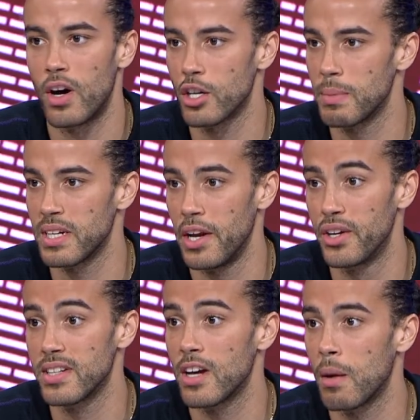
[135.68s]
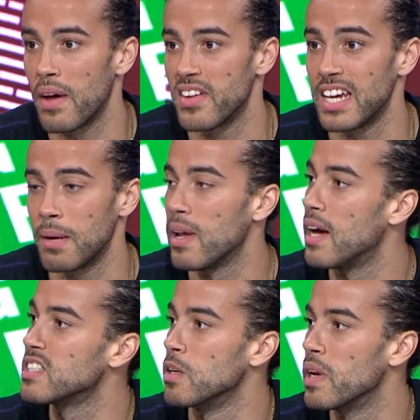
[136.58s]
100%. You can tell by the team
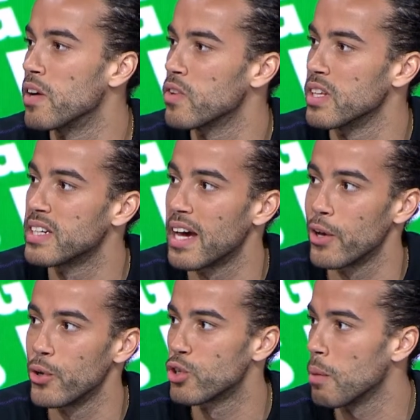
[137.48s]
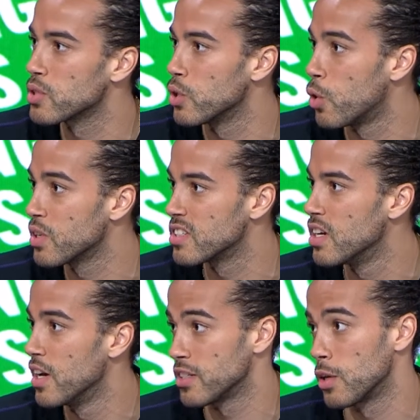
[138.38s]
last year. We didn't really care who top scored, just
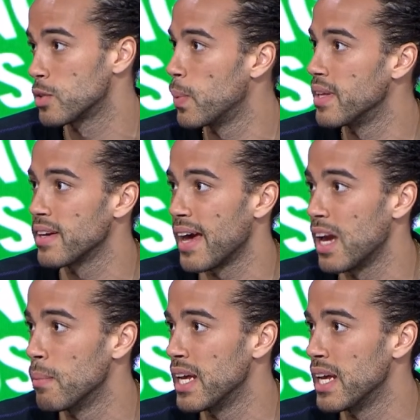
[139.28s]
as long as we win the game.